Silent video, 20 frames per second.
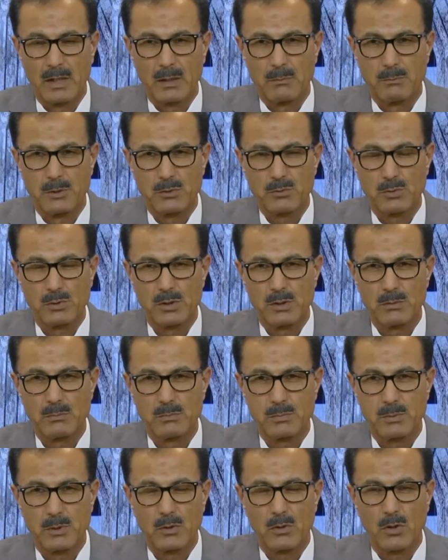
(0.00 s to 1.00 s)
that we can
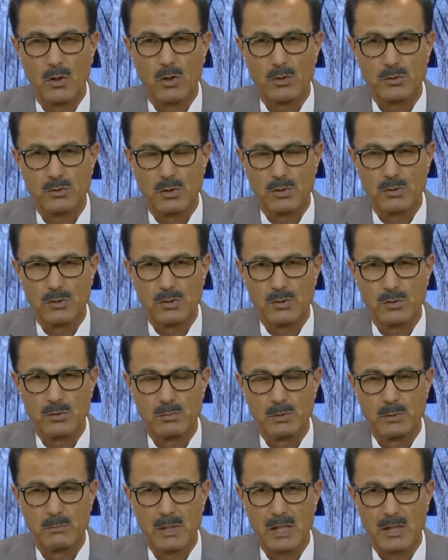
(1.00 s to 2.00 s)
bring the freedom to
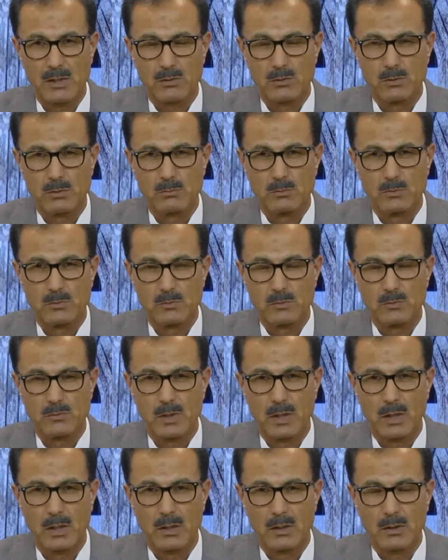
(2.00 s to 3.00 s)
our people and
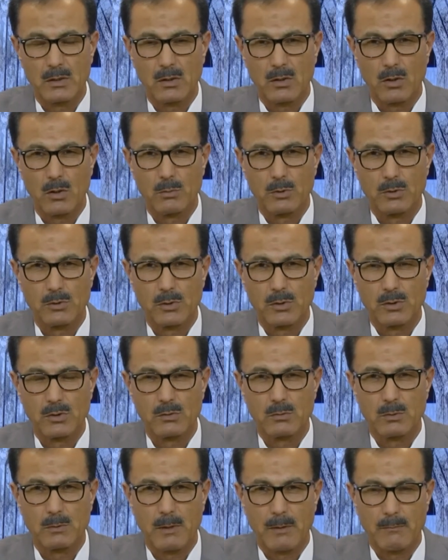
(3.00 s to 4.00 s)
prosperity to our
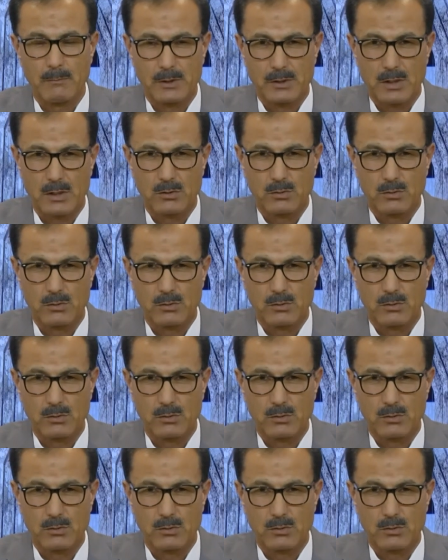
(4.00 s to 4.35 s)
country.